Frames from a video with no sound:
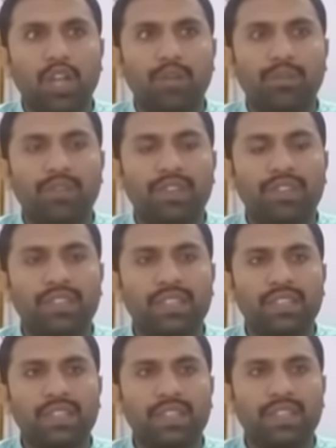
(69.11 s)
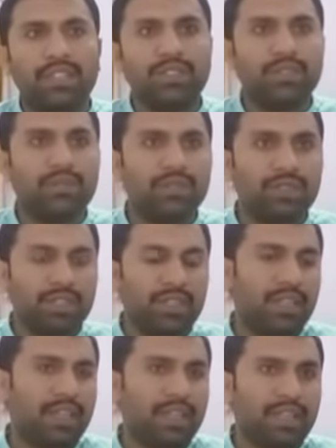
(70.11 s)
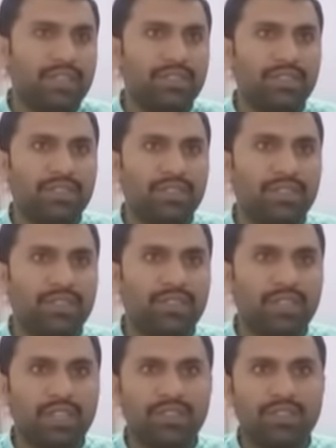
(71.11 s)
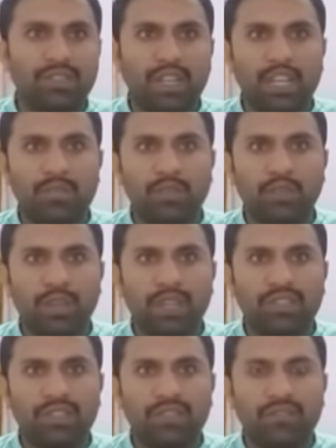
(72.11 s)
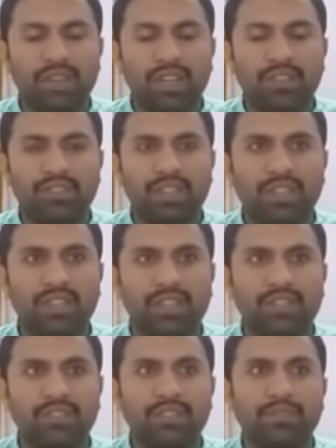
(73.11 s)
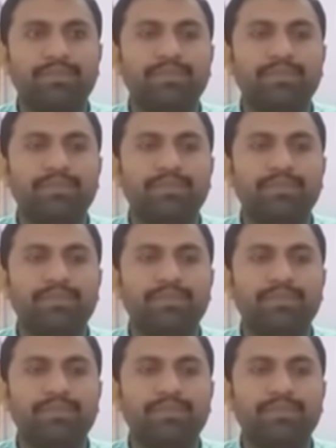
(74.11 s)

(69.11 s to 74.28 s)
Obviously, they can use in a case discuss time utilizing various techniques.